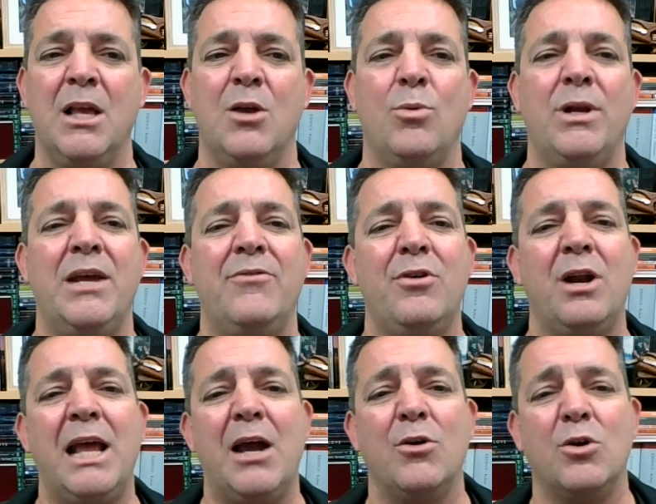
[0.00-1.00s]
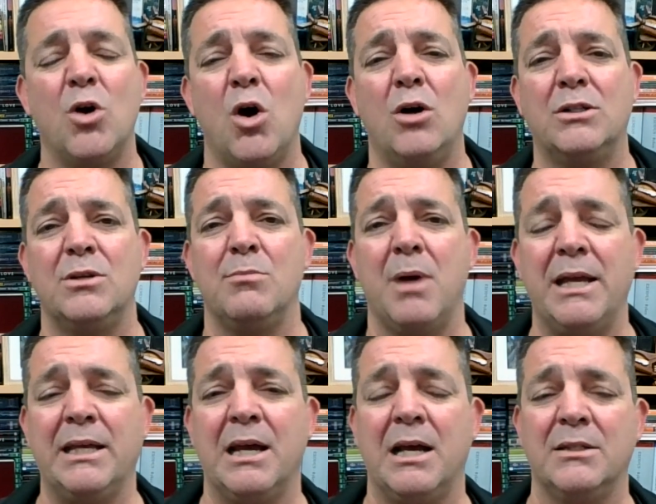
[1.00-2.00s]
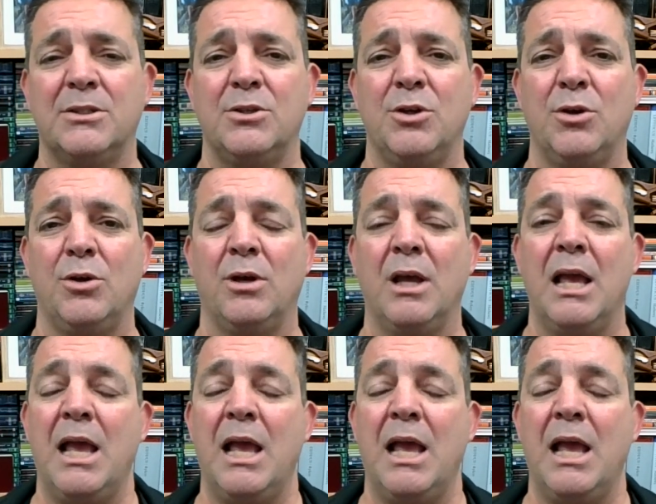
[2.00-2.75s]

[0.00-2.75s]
We never allow God to make us new.